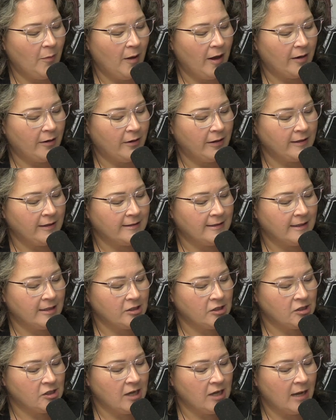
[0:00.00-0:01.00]
the bottle it
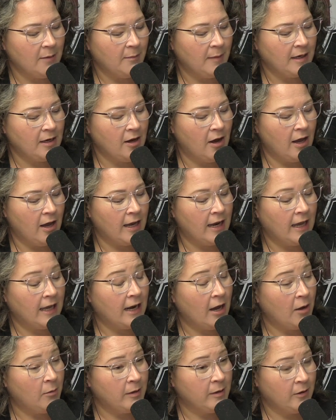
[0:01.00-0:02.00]
says, "Shake me not,
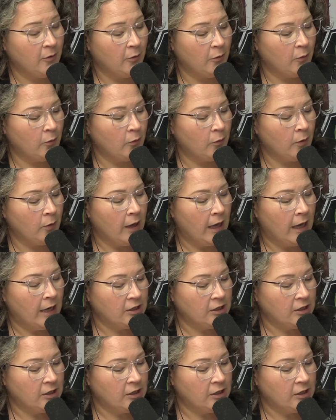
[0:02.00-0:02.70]
and I'll be cool."